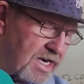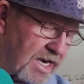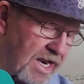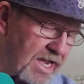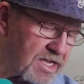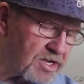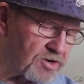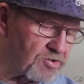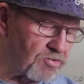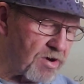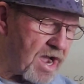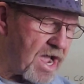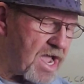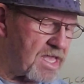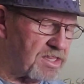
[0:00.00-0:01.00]
and I can
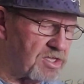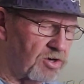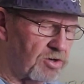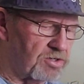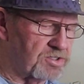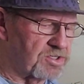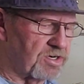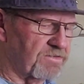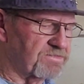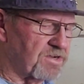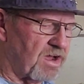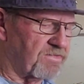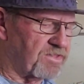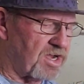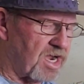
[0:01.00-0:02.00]
grind the whole surface
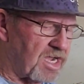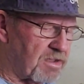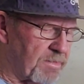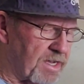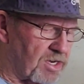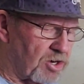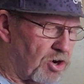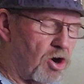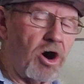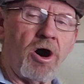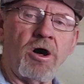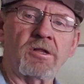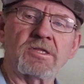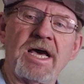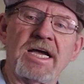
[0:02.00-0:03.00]
off there. I can make it
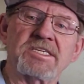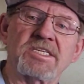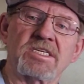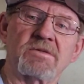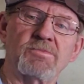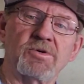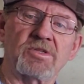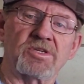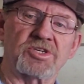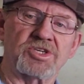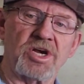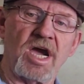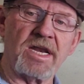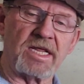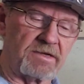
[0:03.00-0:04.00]
all nice and smooth and
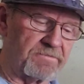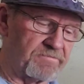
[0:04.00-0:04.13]
shiny.